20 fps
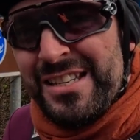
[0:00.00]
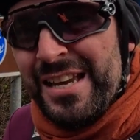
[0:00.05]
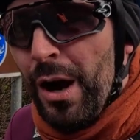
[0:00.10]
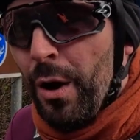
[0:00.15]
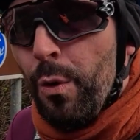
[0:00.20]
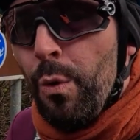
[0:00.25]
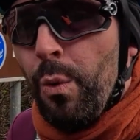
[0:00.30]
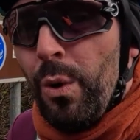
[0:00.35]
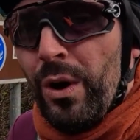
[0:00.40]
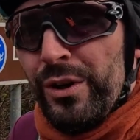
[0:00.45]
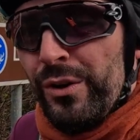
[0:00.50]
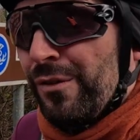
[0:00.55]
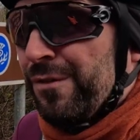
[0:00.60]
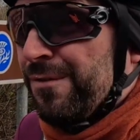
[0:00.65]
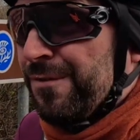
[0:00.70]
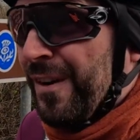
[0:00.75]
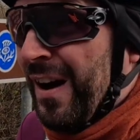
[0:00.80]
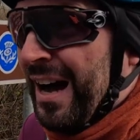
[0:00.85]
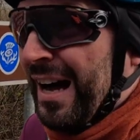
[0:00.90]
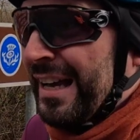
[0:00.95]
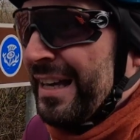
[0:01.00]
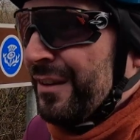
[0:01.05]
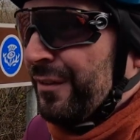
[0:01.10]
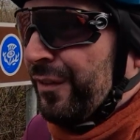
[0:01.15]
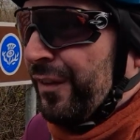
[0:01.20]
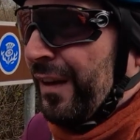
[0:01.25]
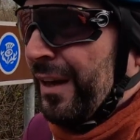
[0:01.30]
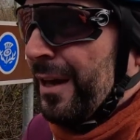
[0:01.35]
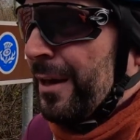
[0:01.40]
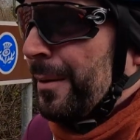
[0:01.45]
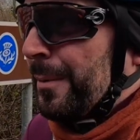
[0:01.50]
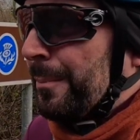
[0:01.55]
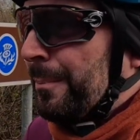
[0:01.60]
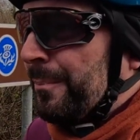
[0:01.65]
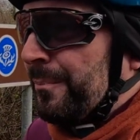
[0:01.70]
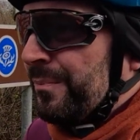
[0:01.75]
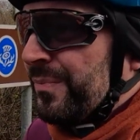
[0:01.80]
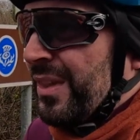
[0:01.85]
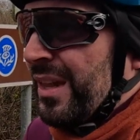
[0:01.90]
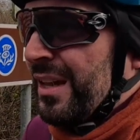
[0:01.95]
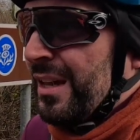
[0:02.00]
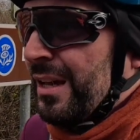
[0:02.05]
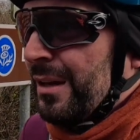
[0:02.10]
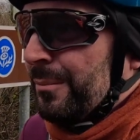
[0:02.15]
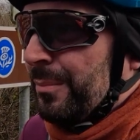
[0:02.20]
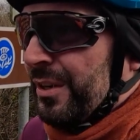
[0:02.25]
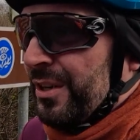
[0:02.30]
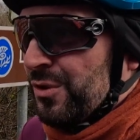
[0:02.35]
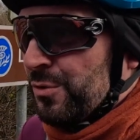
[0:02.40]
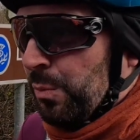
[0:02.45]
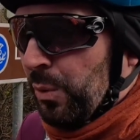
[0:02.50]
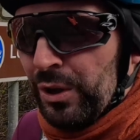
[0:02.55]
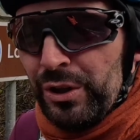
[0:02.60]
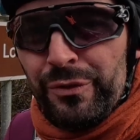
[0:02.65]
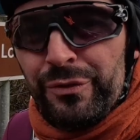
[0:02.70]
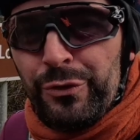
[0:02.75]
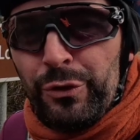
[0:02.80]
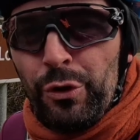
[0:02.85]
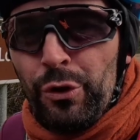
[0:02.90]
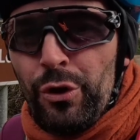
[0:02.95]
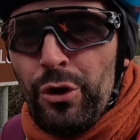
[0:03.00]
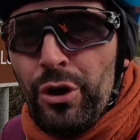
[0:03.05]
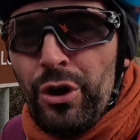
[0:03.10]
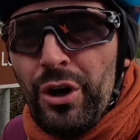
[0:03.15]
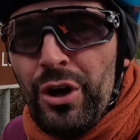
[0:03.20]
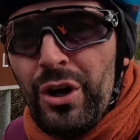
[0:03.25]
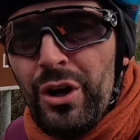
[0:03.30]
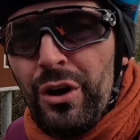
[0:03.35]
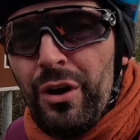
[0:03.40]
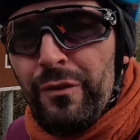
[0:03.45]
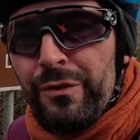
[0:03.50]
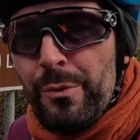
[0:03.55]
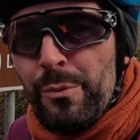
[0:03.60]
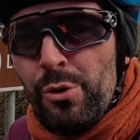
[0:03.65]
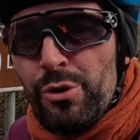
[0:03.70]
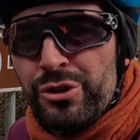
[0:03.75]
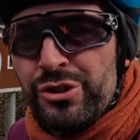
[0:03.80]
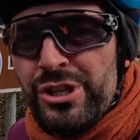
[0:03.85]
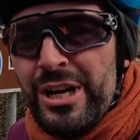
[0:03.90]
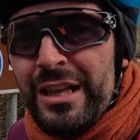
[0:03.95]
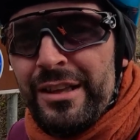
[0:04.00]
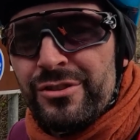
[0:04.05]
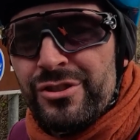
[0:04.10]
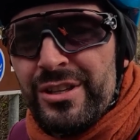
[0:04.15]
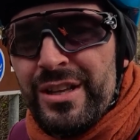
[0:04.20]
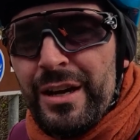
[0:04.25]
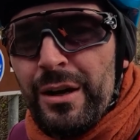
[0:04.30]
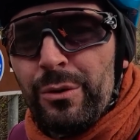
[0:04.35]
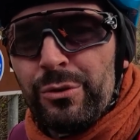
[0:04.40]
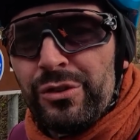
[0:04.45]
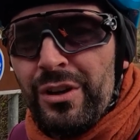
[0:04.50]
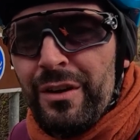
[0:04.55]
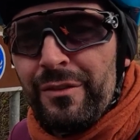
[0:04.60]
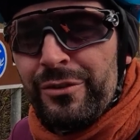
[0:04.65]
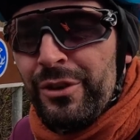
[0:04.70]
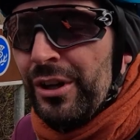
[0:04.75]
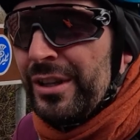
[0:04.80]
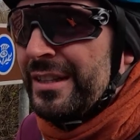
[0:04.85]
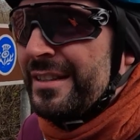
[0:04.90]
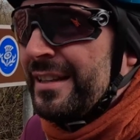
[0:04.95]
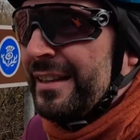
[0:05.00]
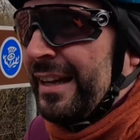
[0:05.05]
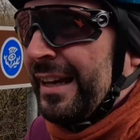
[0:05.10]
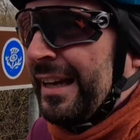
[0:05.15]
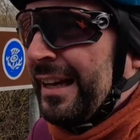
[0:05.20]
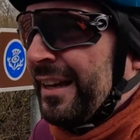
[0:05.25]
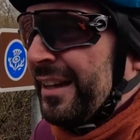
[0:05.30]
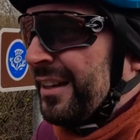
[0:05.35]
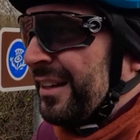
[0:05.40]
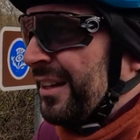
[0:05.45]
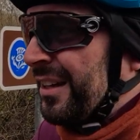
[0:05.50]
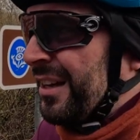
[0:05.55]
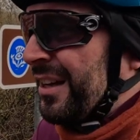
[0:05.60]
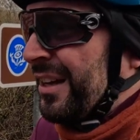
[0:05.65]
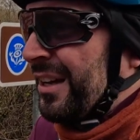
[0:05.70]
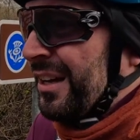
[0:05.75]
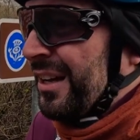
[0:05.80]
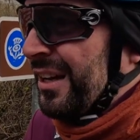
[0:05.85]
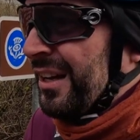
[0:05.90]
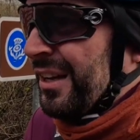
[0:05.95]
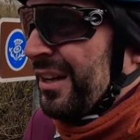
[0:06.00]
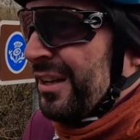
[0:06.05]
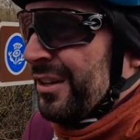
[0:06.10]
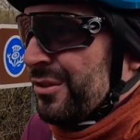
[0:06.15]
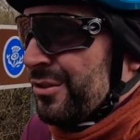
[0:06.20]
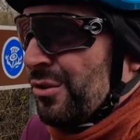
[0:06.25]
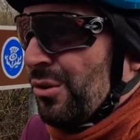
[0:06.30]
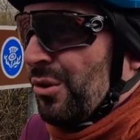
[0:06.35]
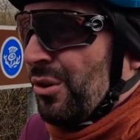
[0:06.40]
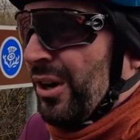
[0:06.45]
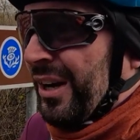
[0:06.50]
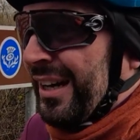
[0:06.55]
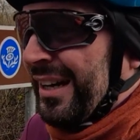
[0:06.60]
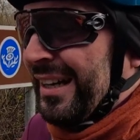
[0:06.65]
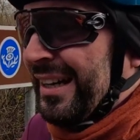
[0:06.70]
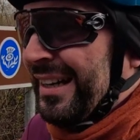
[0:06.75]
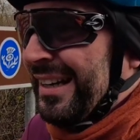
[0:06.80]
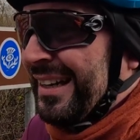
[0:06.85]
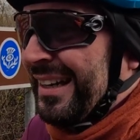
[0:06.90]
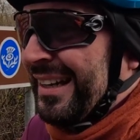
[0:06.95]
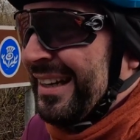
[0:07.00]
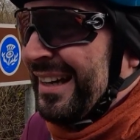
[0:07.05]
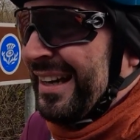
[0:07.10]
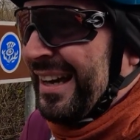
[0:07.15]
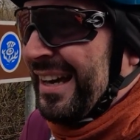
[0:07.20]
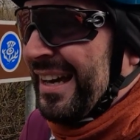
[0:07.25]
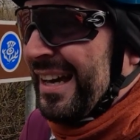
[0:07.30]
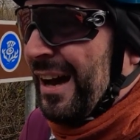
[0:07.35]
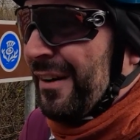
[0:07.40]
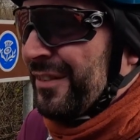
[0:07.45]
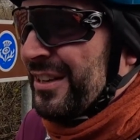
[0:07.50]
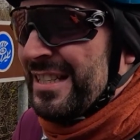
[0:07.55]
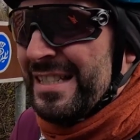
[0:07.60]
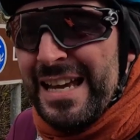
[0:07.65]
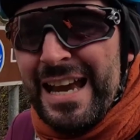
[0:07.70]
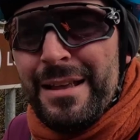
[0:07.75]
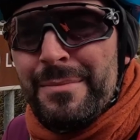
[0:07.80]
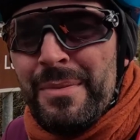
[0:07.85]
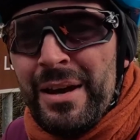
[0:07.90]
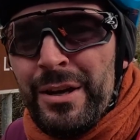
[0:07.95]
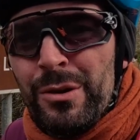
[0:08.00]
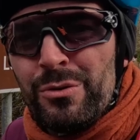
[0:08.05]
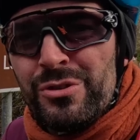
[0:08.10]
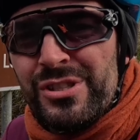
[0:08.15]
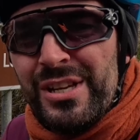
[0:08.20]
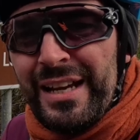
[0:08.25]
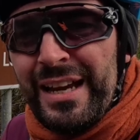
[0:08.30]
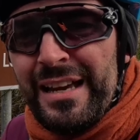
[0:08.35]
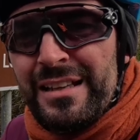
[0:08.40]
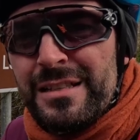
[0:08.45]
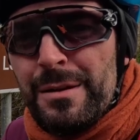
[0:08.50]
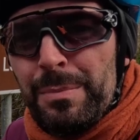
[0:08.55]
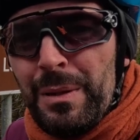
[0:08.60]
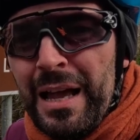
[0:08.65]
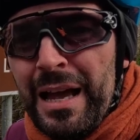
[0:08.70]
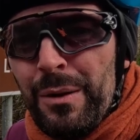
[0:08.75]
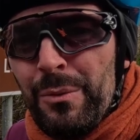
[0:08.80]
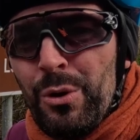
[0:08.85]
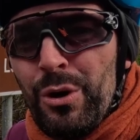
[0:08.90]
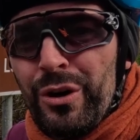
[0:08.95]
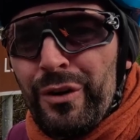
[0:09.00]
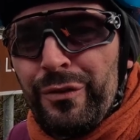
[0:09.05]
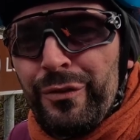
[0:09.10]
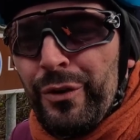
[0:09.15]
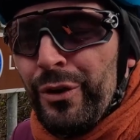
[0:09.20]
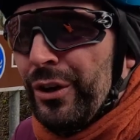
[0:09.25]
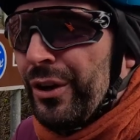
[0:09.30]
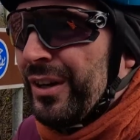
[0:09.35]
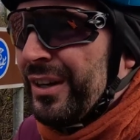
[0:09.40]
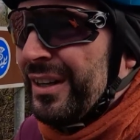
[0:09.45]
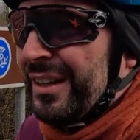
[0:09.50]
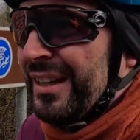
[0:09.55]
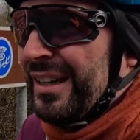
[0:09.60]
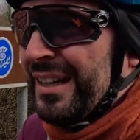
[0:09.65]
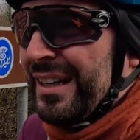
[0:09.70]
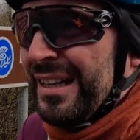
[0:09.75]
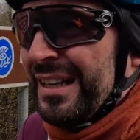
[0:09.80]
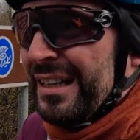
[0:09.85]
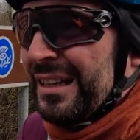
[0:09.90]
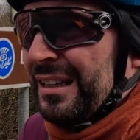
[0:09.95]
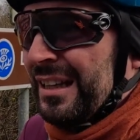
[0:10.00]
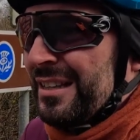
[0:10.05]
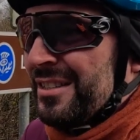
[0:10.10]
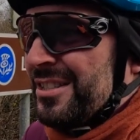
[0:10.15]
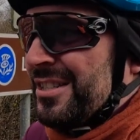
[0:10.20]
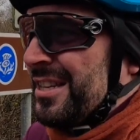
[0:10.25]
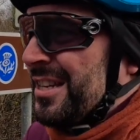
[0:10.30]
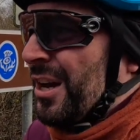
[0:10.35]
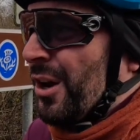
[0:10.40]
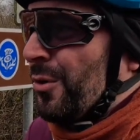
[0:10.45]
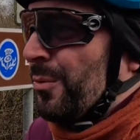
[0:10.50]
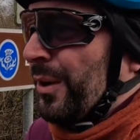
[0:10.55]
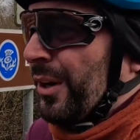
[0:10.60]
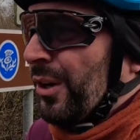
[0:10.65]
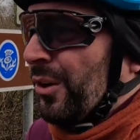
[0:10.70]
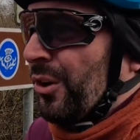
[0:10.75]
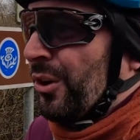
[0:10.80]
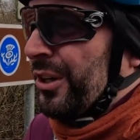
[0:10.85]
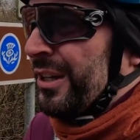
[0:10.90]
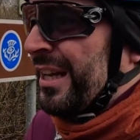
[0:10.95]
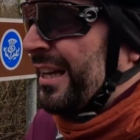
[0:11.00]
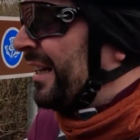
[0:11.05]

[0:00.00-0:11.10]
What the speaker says: hill 1 of 5, but it's 1 of 2 of the most challenging hills that I've done to date. So I've got 10 miles to get to Blackwater Foot. Let's see how we get on.